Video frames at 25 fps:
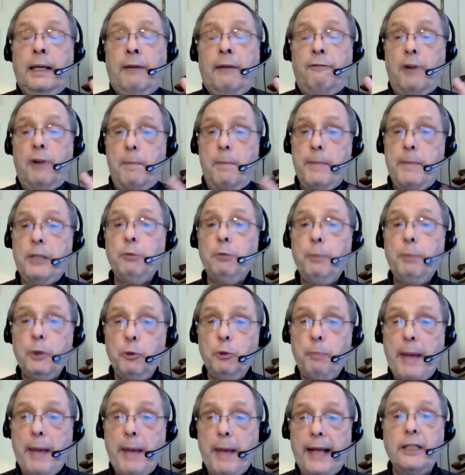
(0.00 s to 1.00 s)
From this
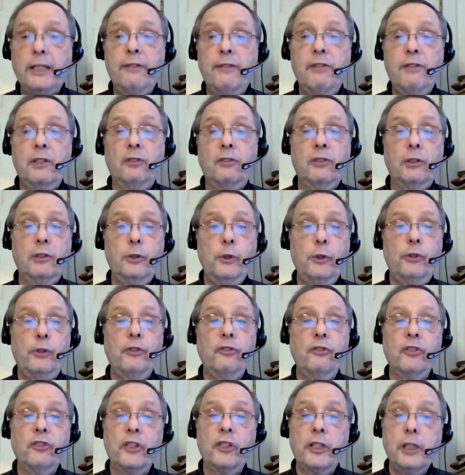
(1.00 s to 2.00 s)
perspective, the
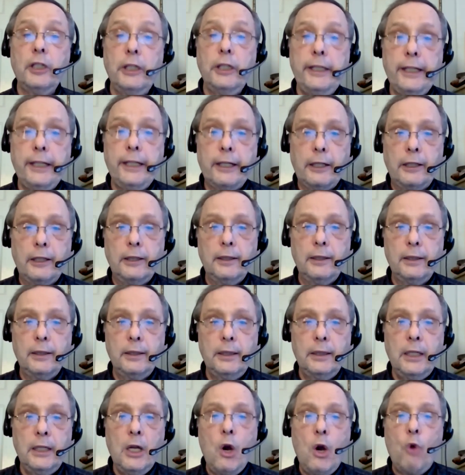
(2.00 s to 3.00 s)
solutions are clear.
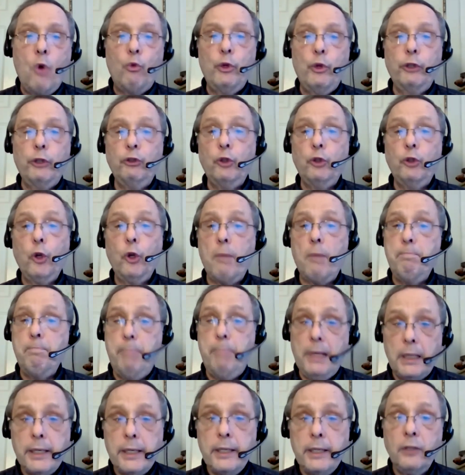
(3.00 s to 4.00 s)
Restore
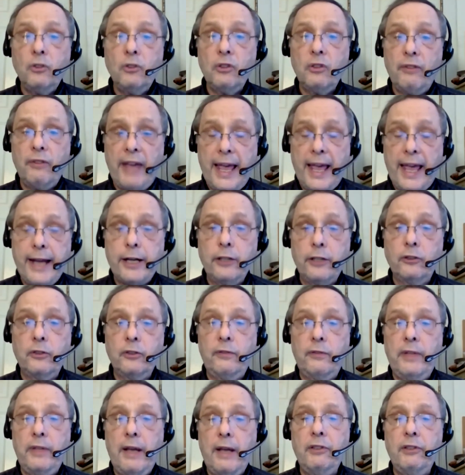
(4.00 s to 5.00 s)
billions of acres
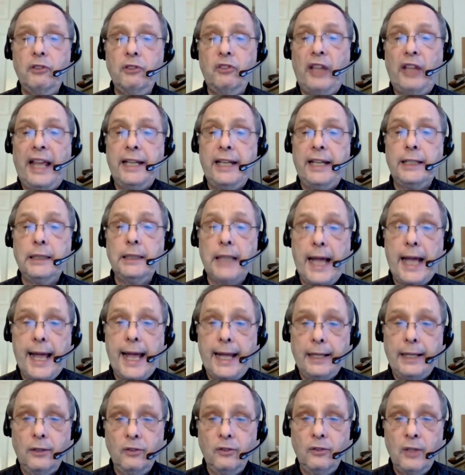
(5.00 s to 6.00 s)
of devastated
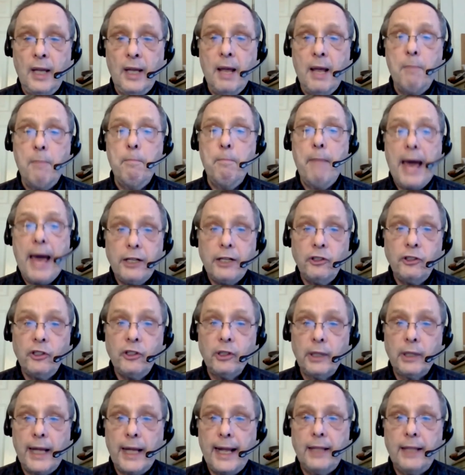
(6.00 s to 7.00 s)
lands, manage
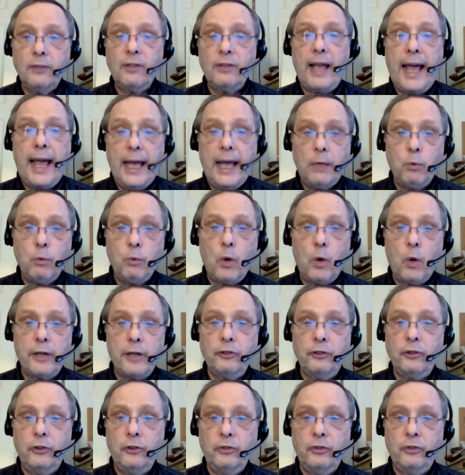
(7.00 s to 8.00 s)
the lands and
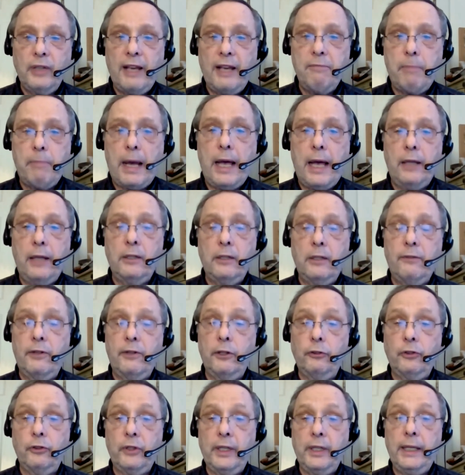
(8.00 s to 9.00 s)
waters to save
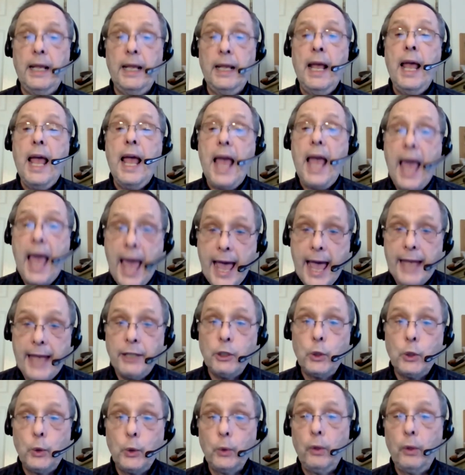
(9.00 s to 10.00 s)
biodiversity,
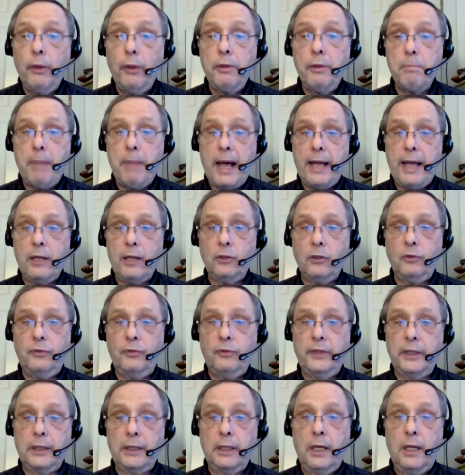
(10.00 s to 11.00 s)
and cool the
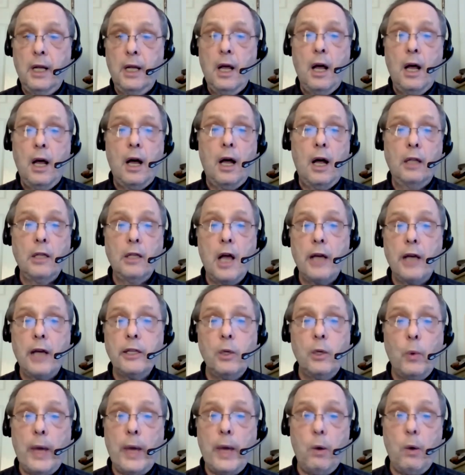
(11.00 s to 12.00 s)
biosphere. Along
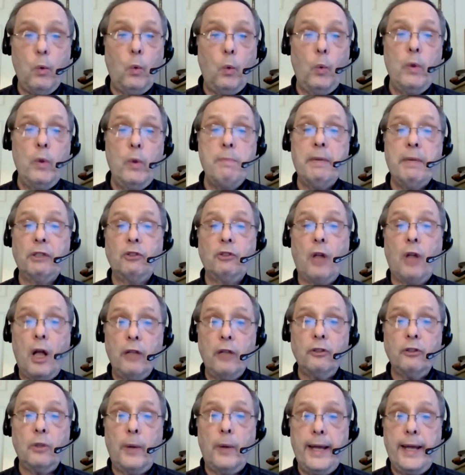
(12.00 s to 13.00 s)
the way, we must
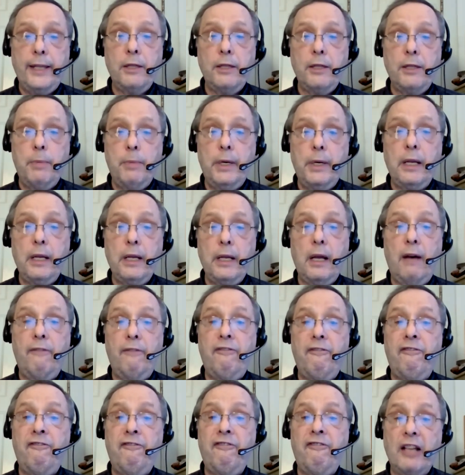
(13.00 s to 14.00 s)
also end the burning of
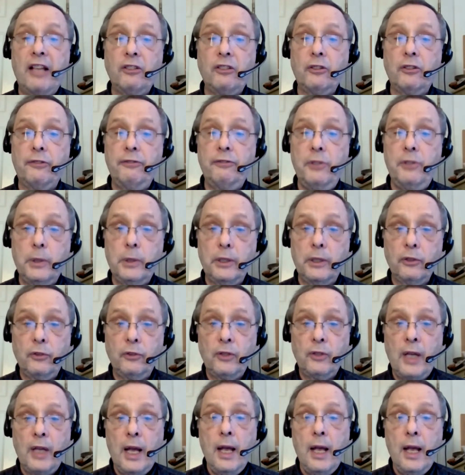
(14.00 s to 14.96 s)
fossil fuels